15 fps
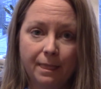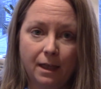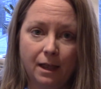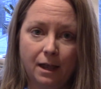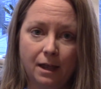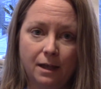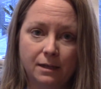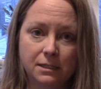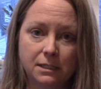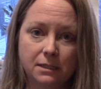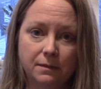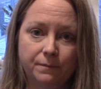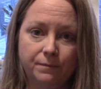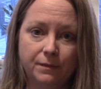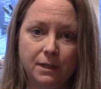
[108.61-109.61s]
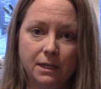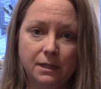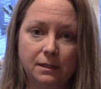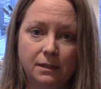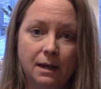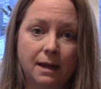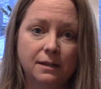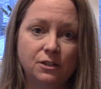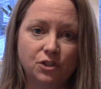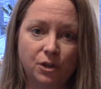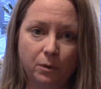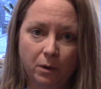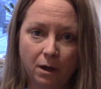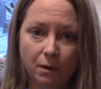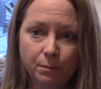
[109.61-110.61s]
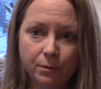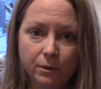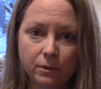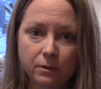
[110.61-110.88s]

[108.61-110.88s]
And he did not show up.